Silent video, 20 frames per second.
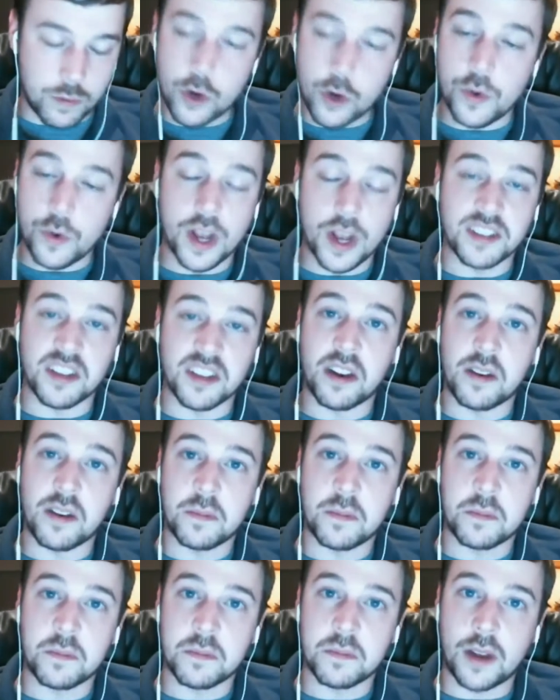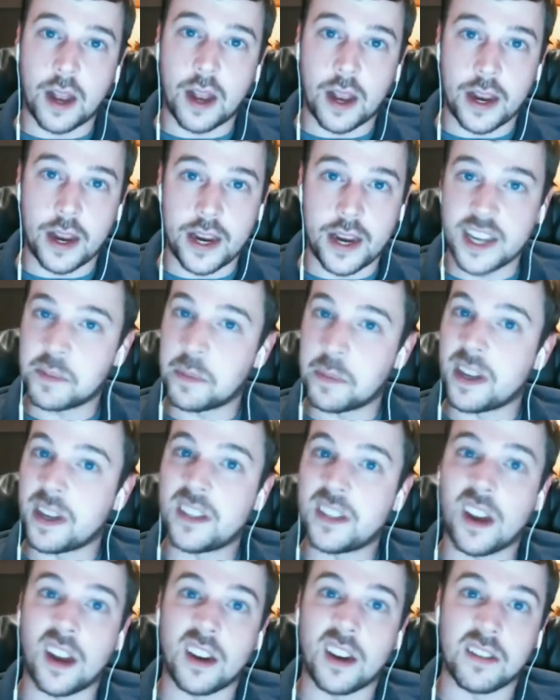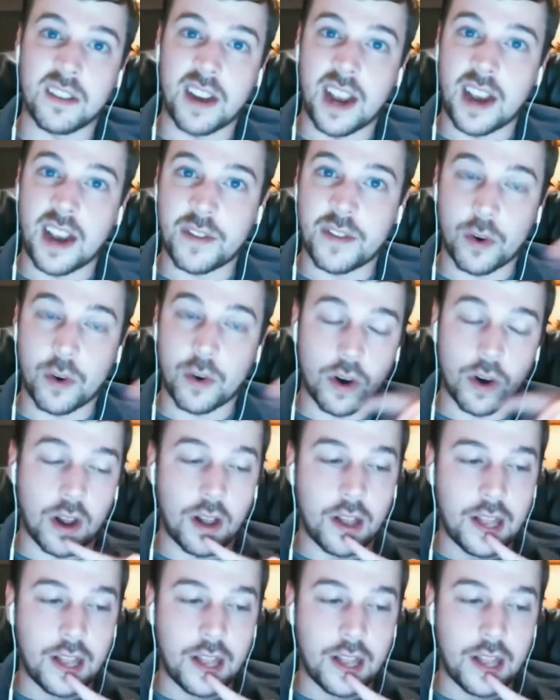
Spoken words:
Who doesn't? He is my son, after all.